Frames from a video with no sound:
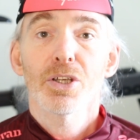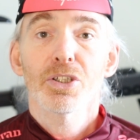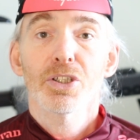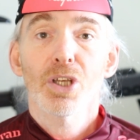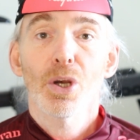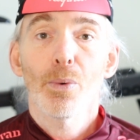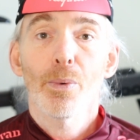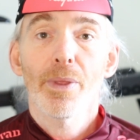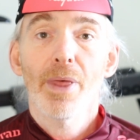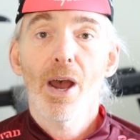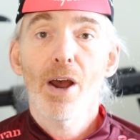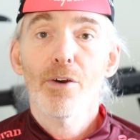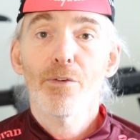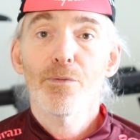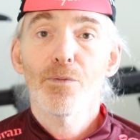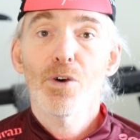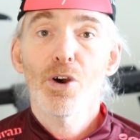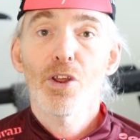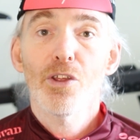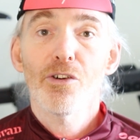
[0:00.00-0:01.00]
So without
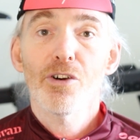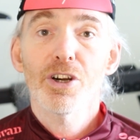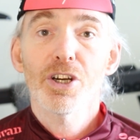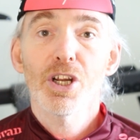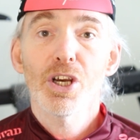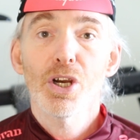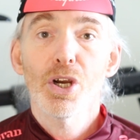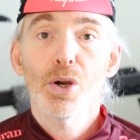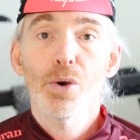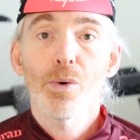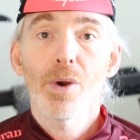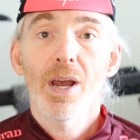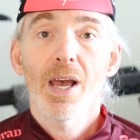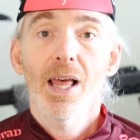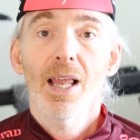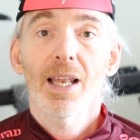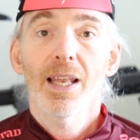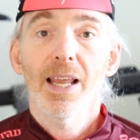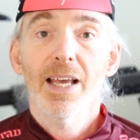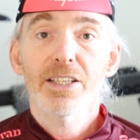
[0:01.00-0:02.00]
further ado,
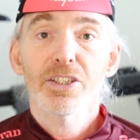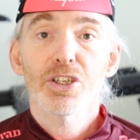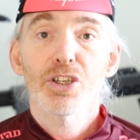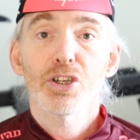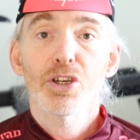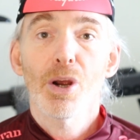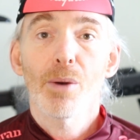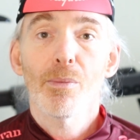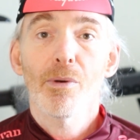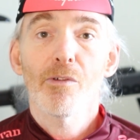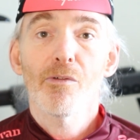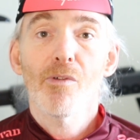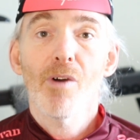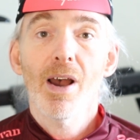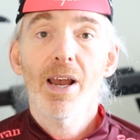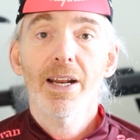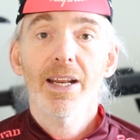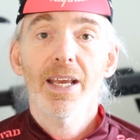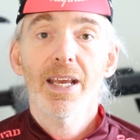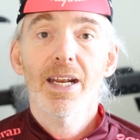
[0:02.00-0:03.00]
let's jump
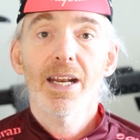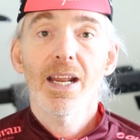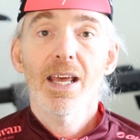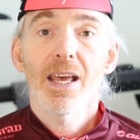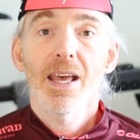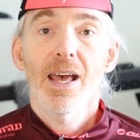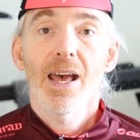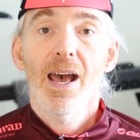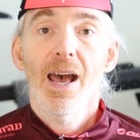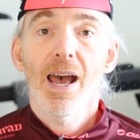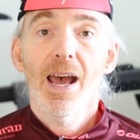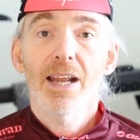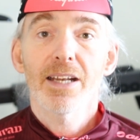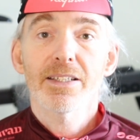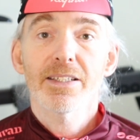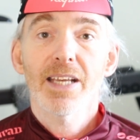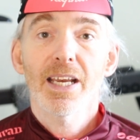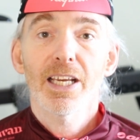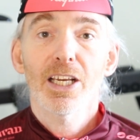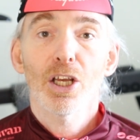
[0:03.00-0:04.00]
right in and
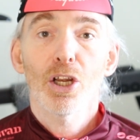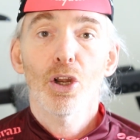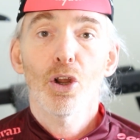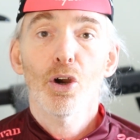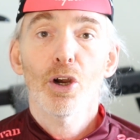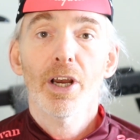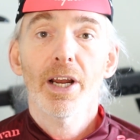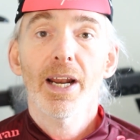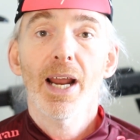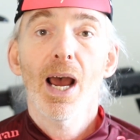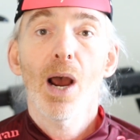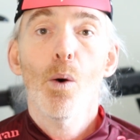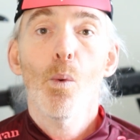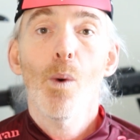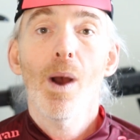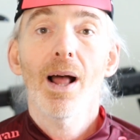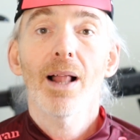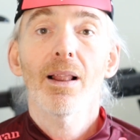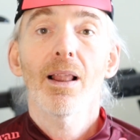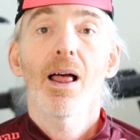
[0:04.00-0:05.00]
take a look at how
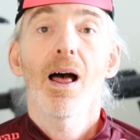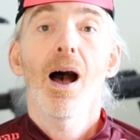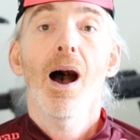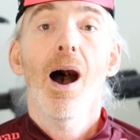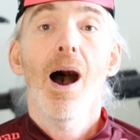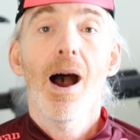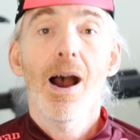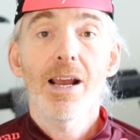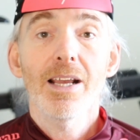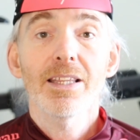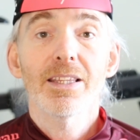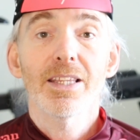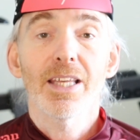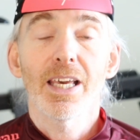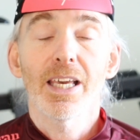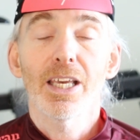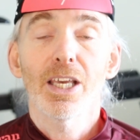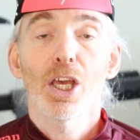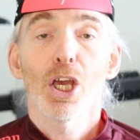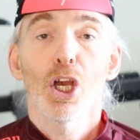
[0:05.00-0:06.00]
well I
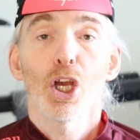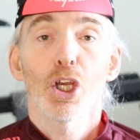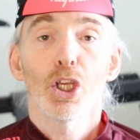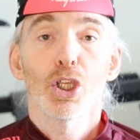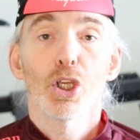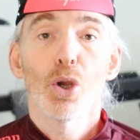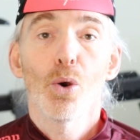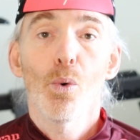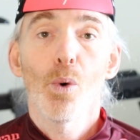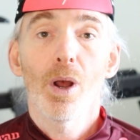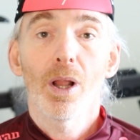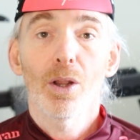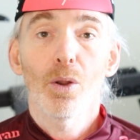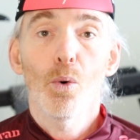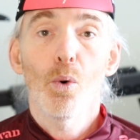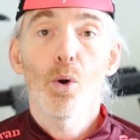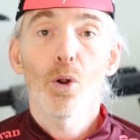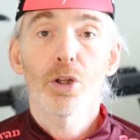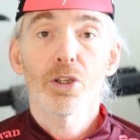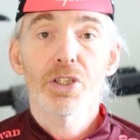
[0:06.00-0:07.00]
think you will
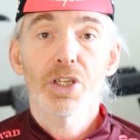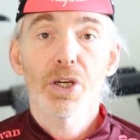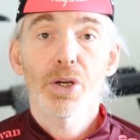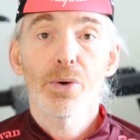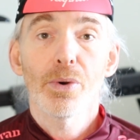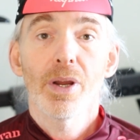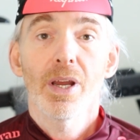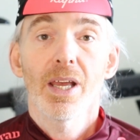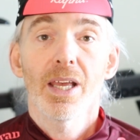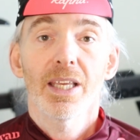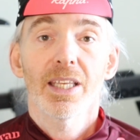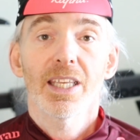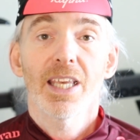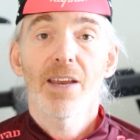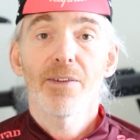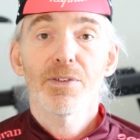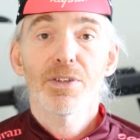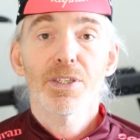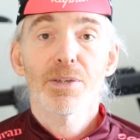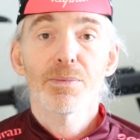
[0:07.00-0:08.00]
all do.
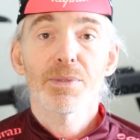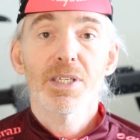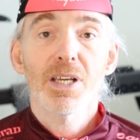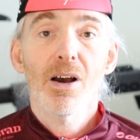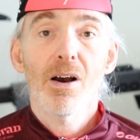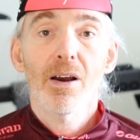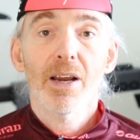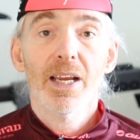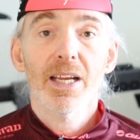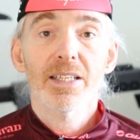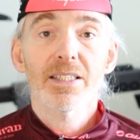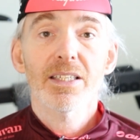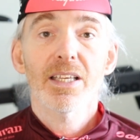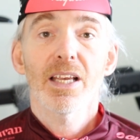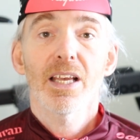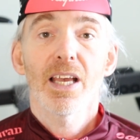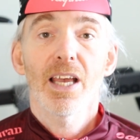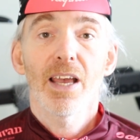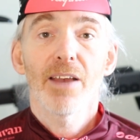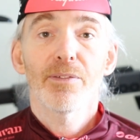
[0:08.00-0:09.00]
Give you some targets
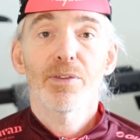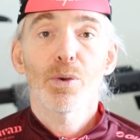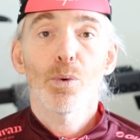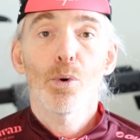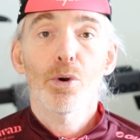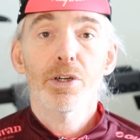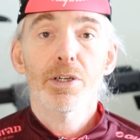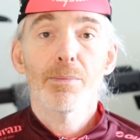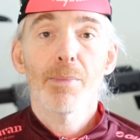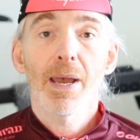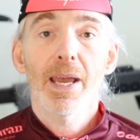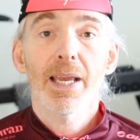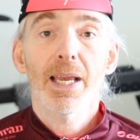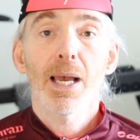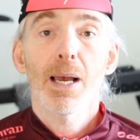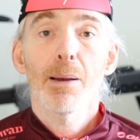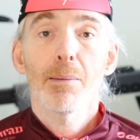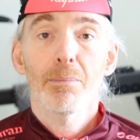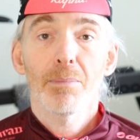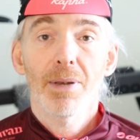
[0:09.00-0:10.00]
if you want to make
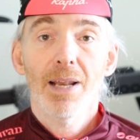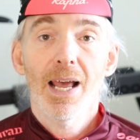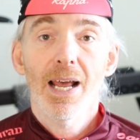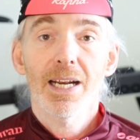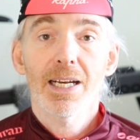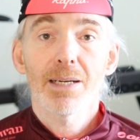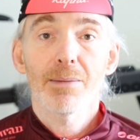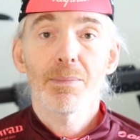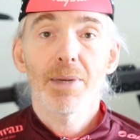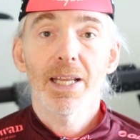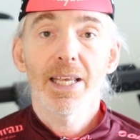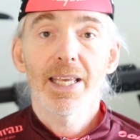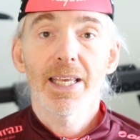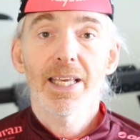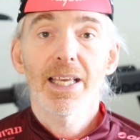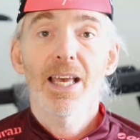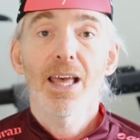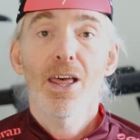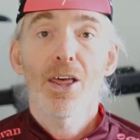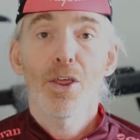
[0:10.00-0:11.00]
Platinum
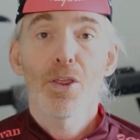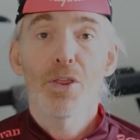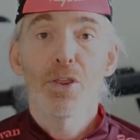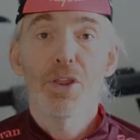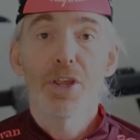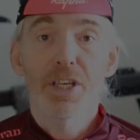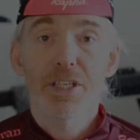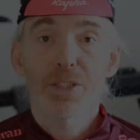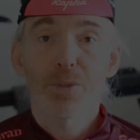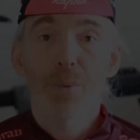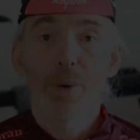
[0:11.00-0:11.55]
League this